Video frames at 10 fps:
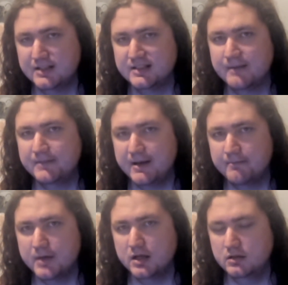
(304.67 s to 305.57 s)
in
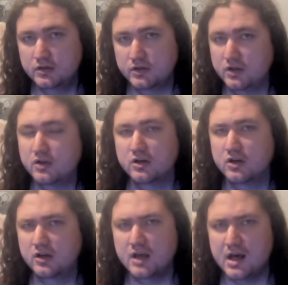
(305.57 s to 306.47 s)
September. So you got to
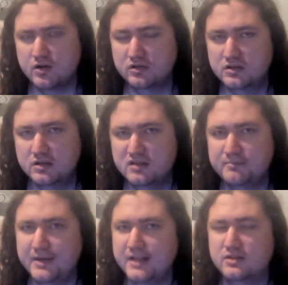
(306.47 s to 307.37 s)
go Carlton
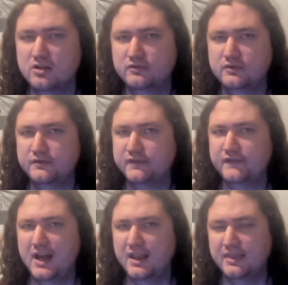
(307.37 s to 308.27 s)
based off of the
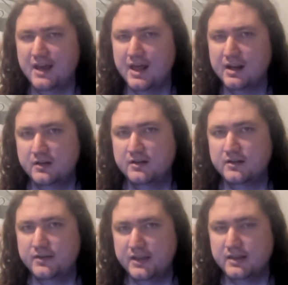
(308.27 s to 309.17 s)
fact that
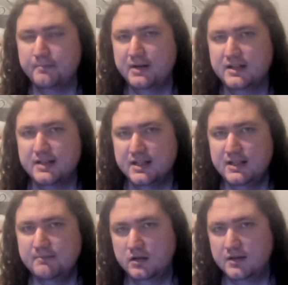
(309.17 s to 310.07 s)
they're the better
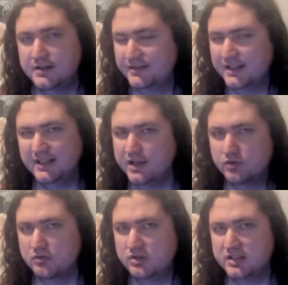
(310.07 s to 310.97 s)
team. St
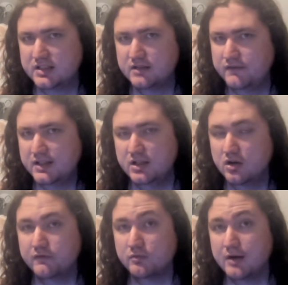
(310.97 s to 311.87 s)
Kilda are just severely
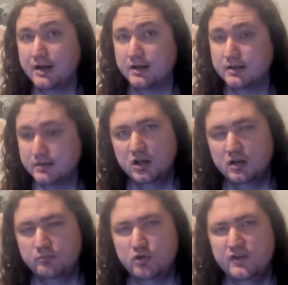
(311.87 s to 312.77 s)
overrated.
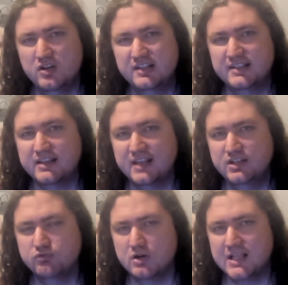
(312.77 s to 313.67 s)
Moving on to Sunday
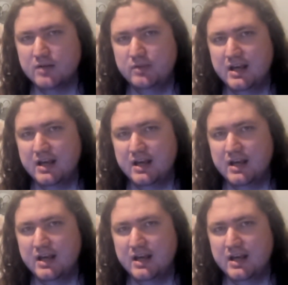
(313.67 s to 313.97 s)
Twilight, we